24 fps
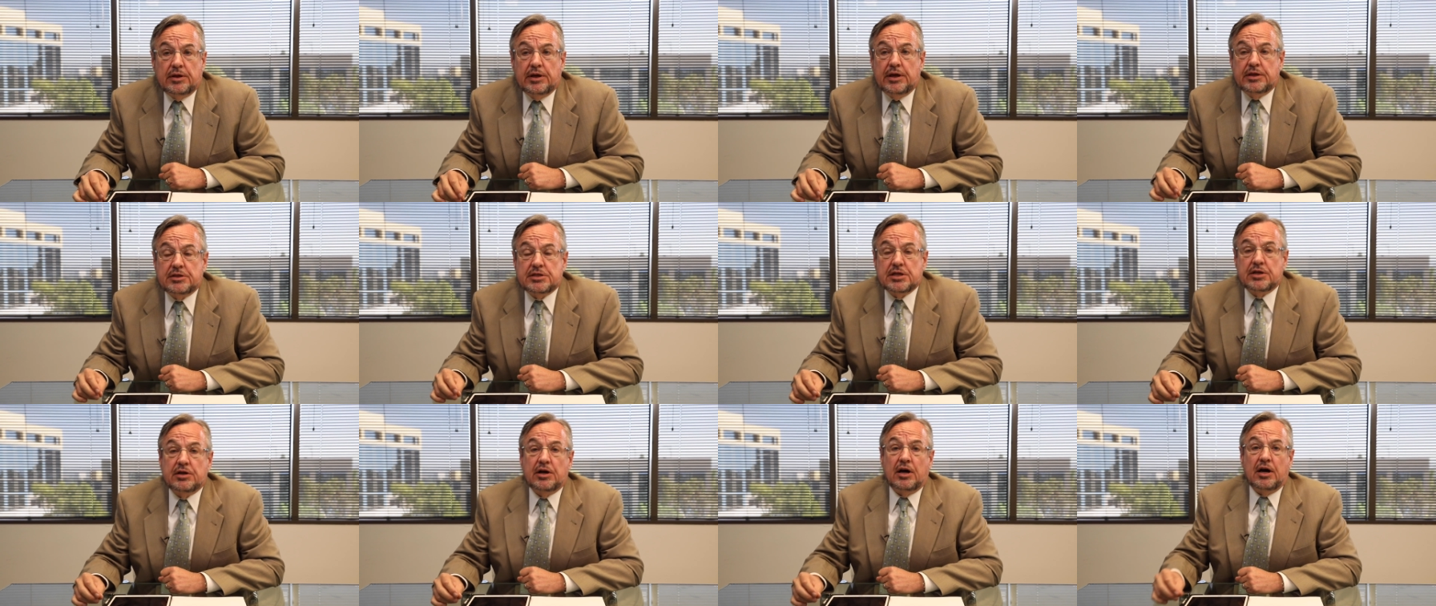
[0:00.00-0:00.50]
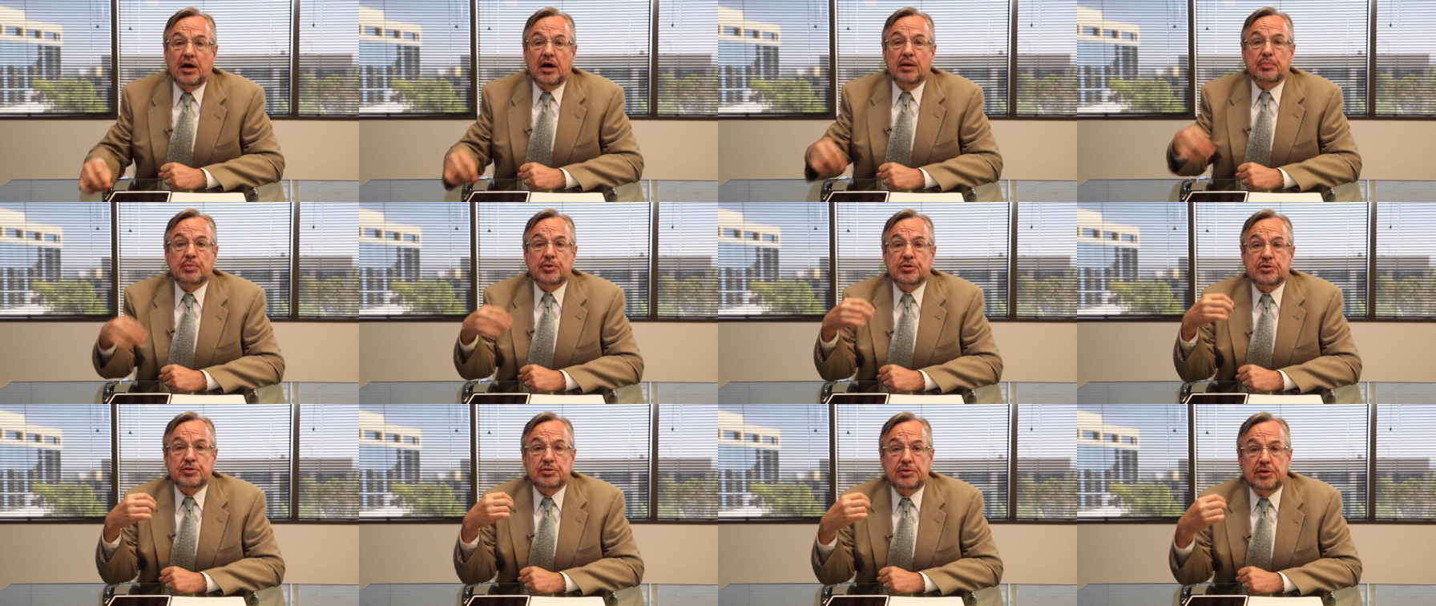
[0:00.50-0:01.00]
It's an
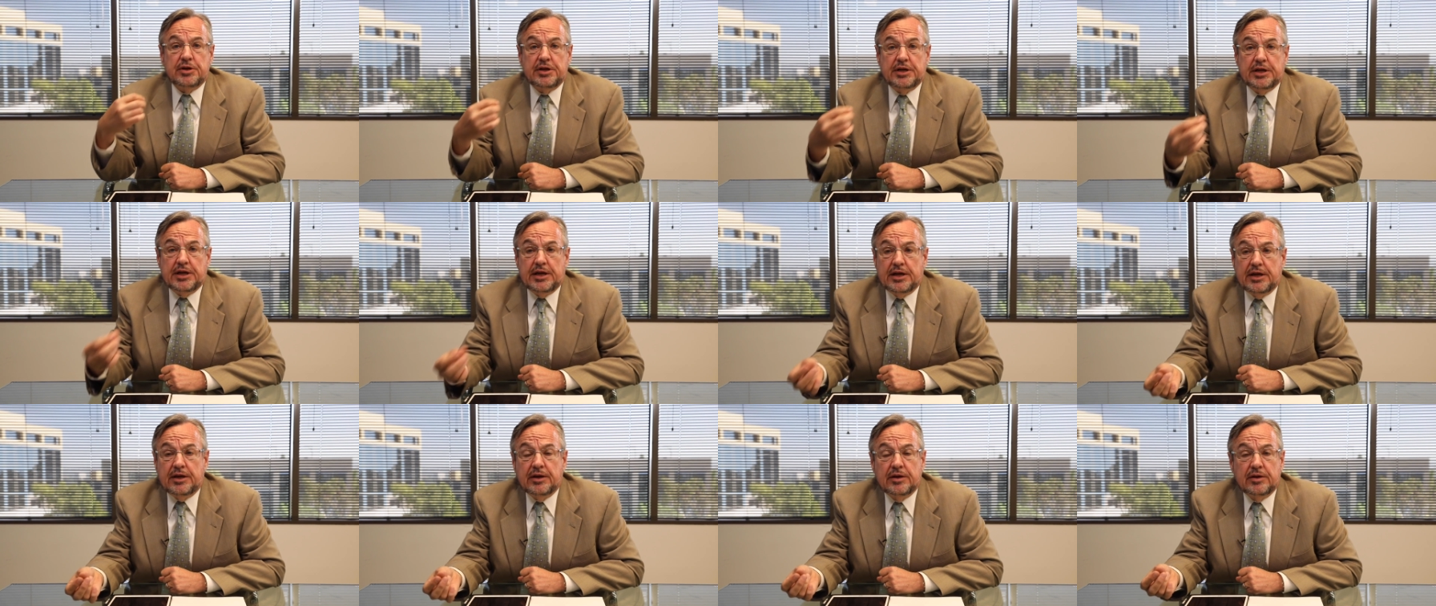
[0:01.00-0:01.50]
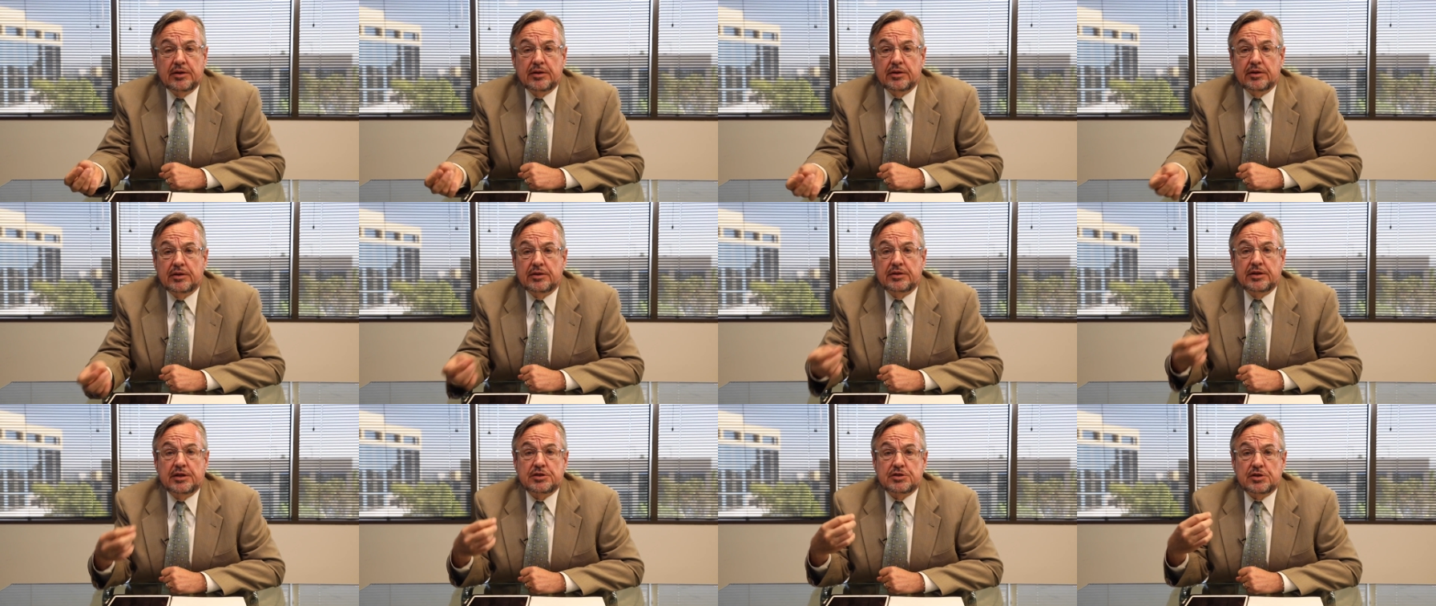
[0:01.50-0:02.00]
opportunity
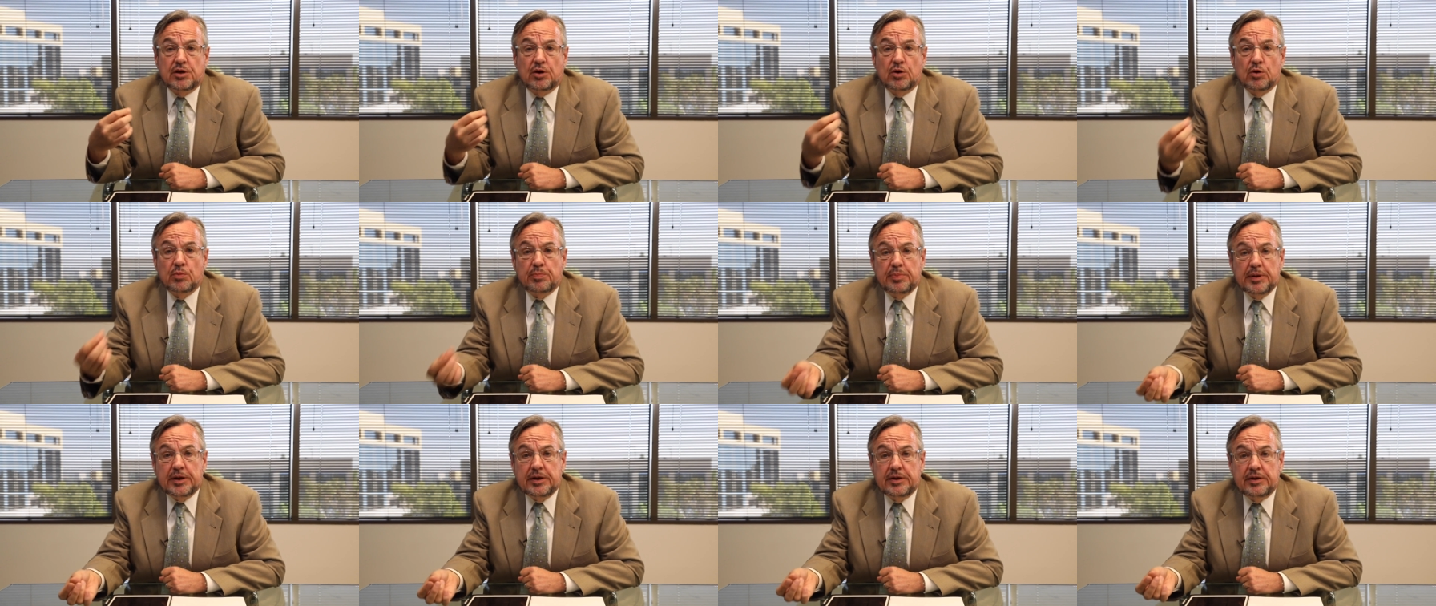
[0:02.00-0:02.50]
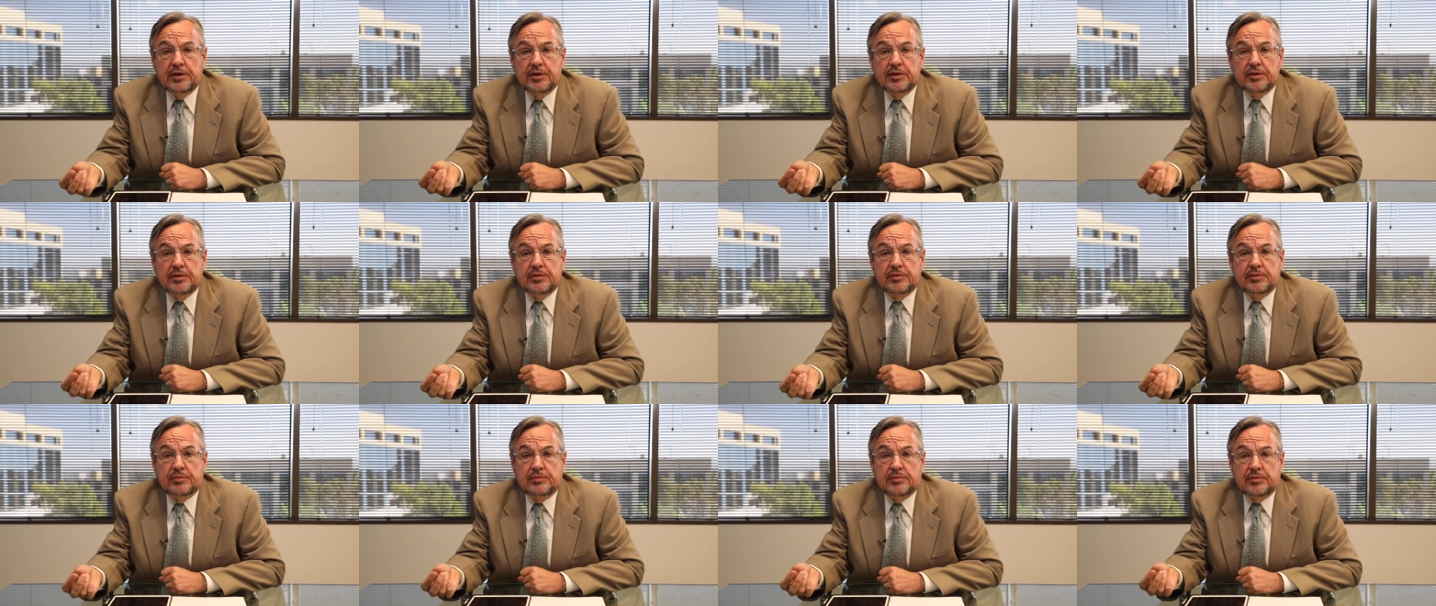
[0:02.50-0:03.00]
that's
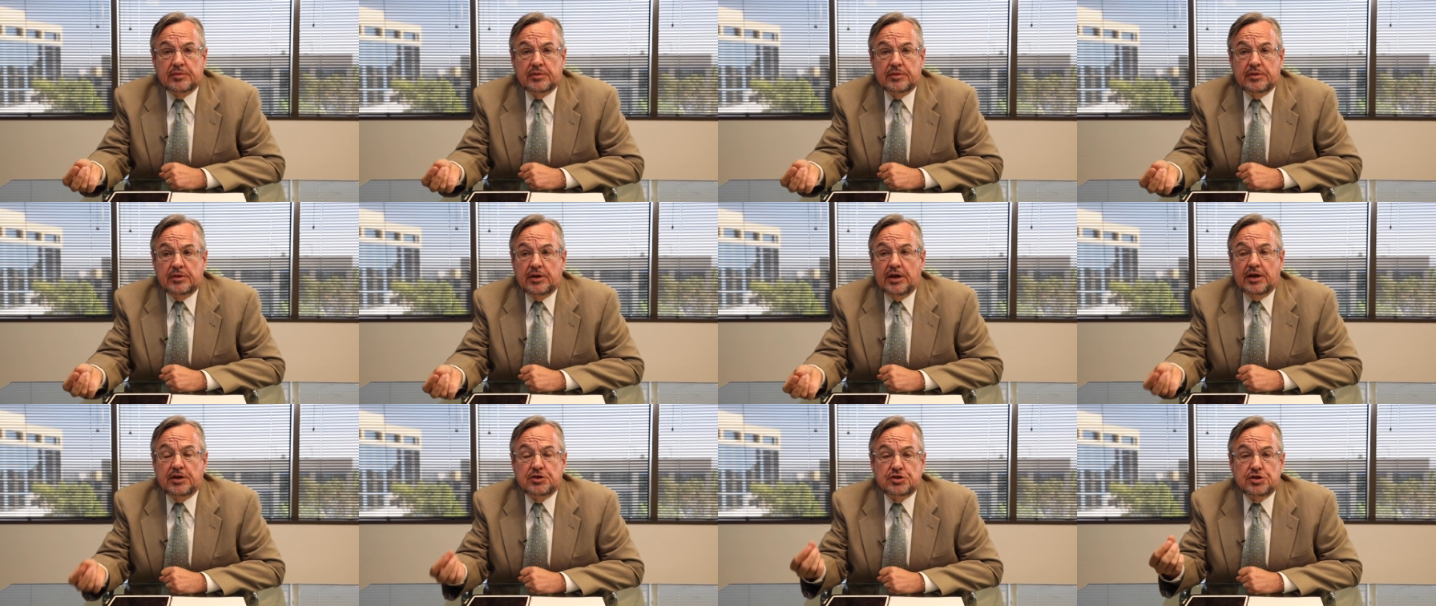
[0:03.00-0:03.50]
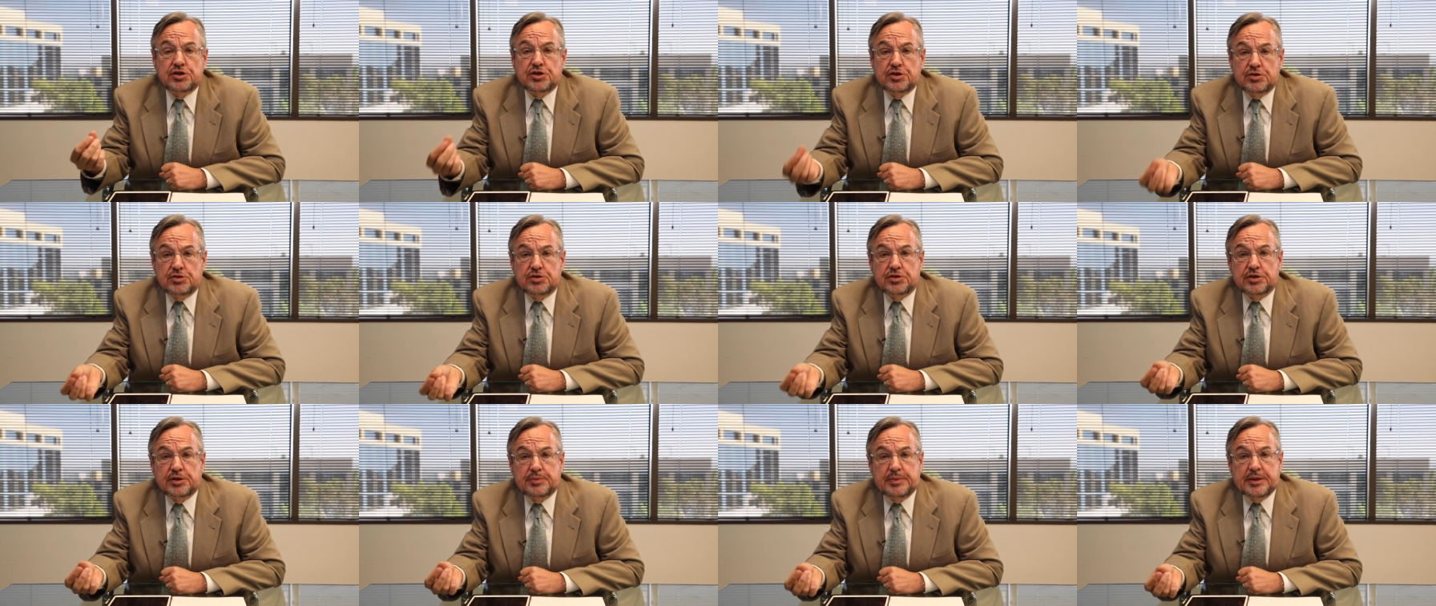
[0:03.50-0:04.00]
open and should
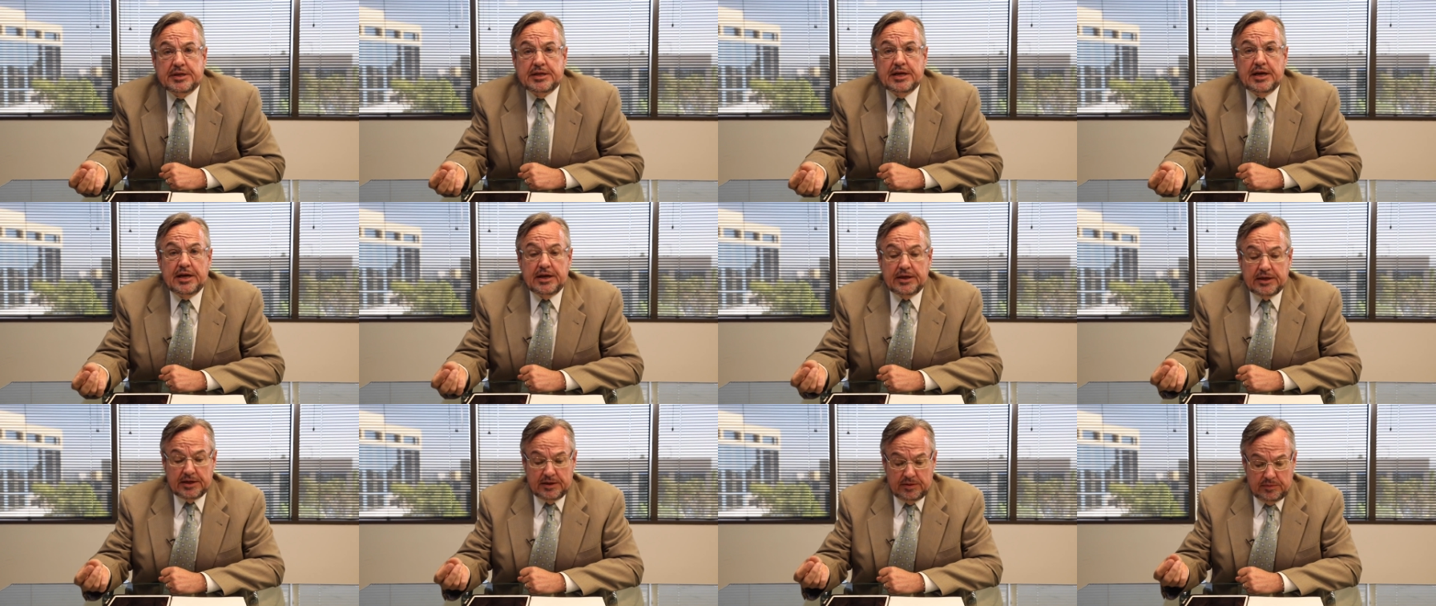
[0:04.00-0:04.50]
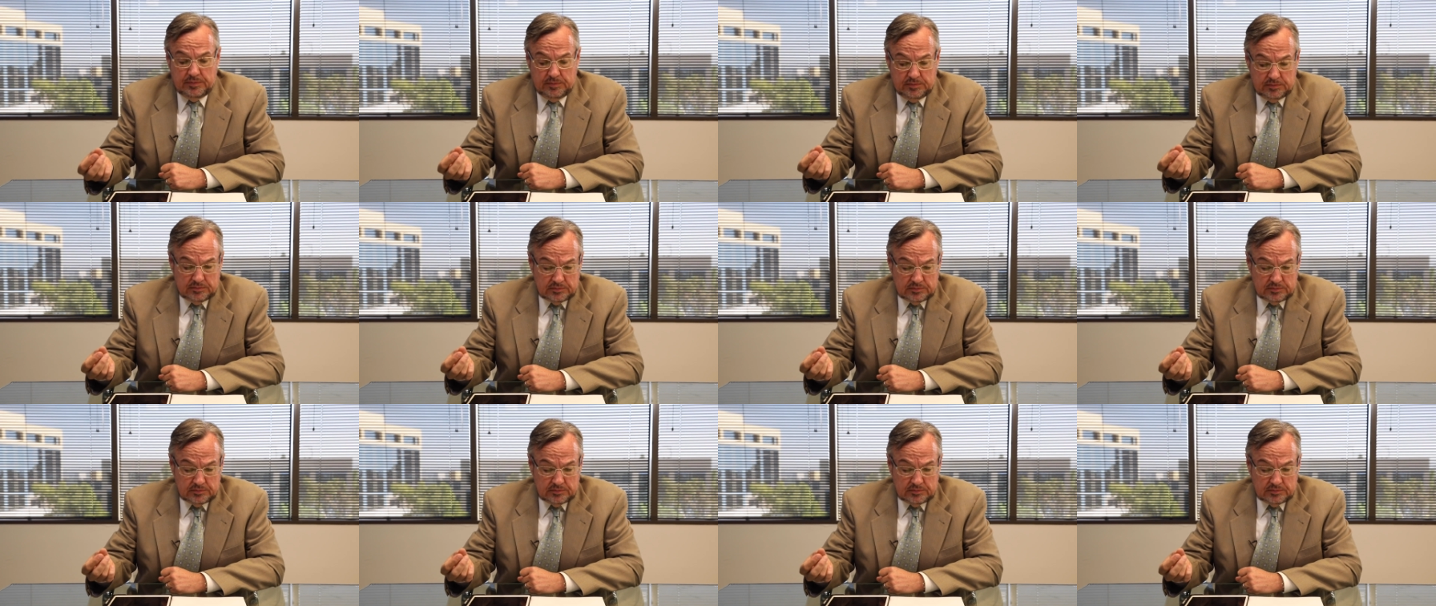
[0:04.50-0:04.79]
usually be taken.